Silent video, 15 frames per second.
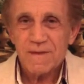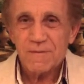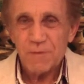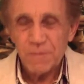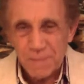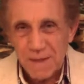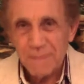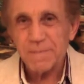
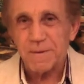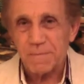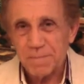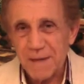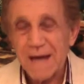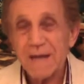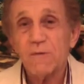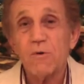Remember,
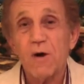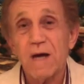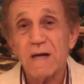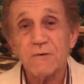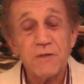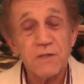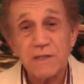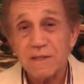bottled
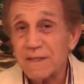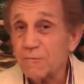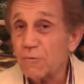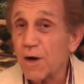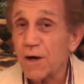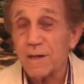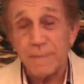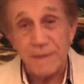water is clean
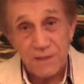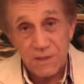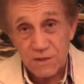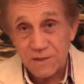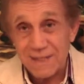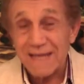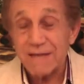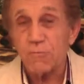water, but it's
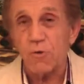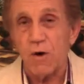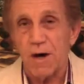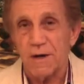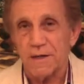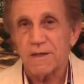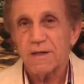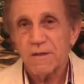dead
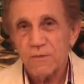water.